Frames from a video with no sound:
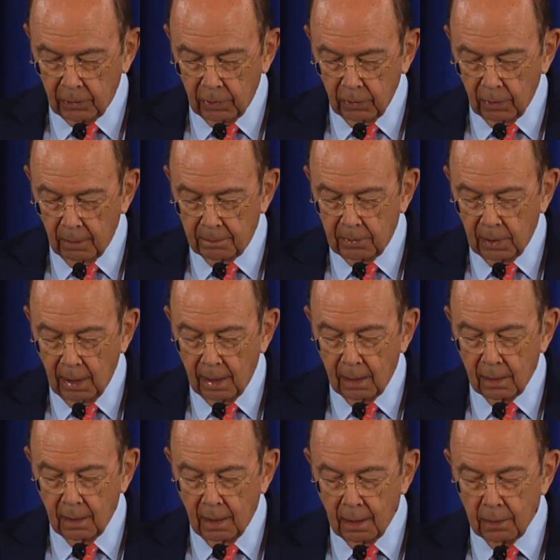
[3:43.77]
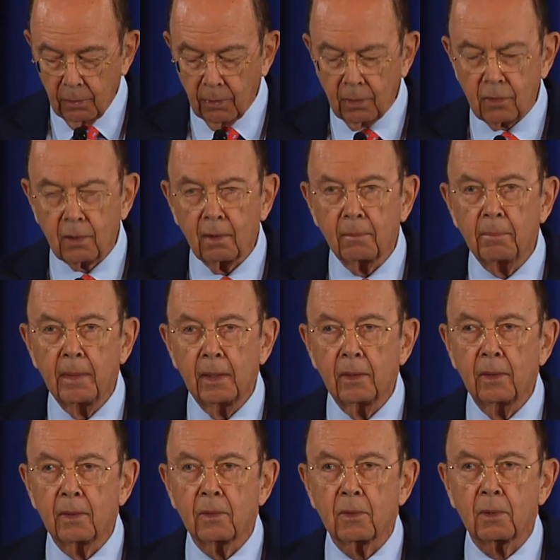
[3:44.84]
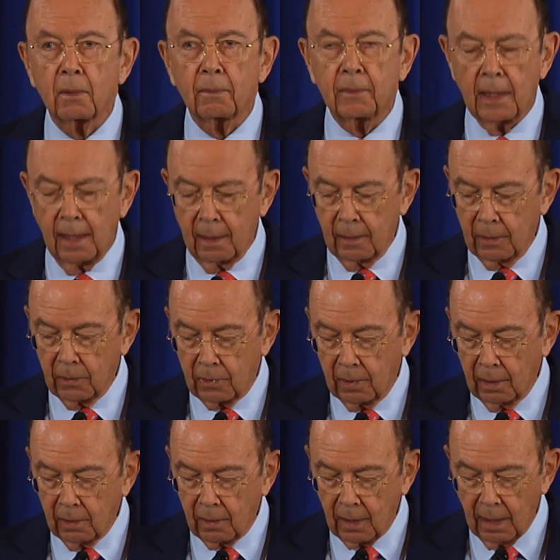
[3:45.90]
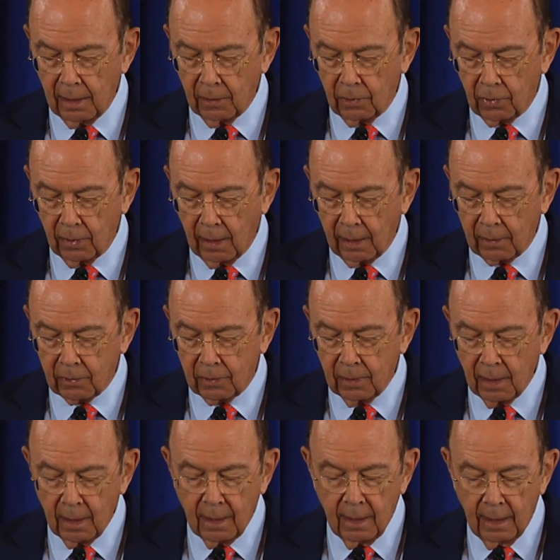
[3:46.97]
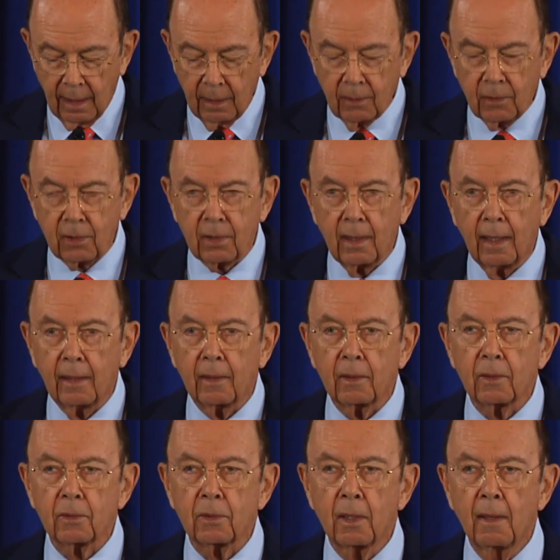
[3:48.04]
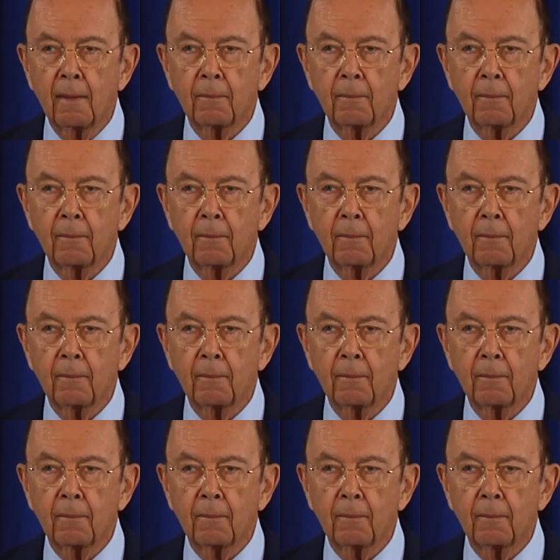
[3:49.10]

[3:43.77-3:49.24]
to obtain hundreds of millions of dollars in contracts and sales